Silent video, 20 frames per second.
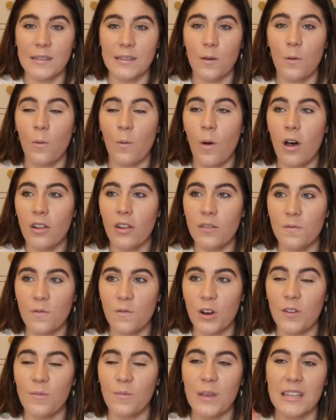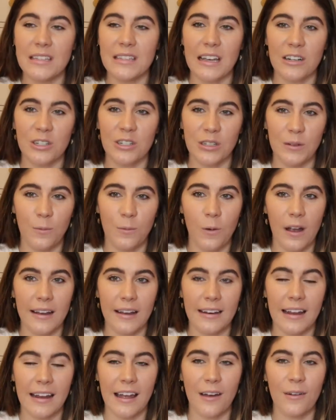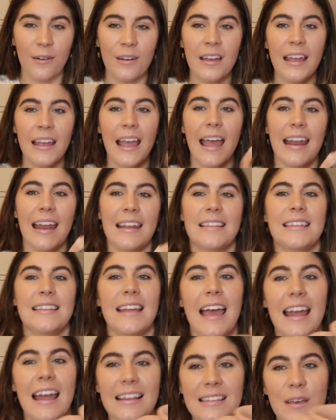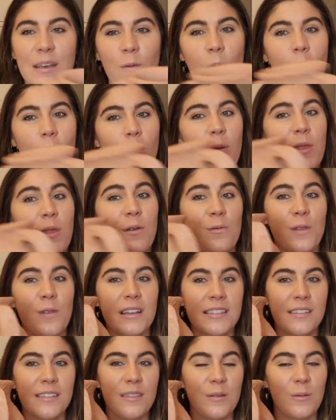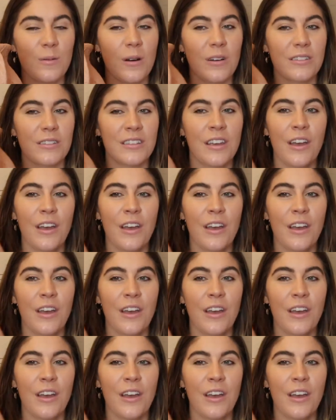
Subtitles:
So the wall in front of me is actually white now, and it's an accent wall, but the rest of the walls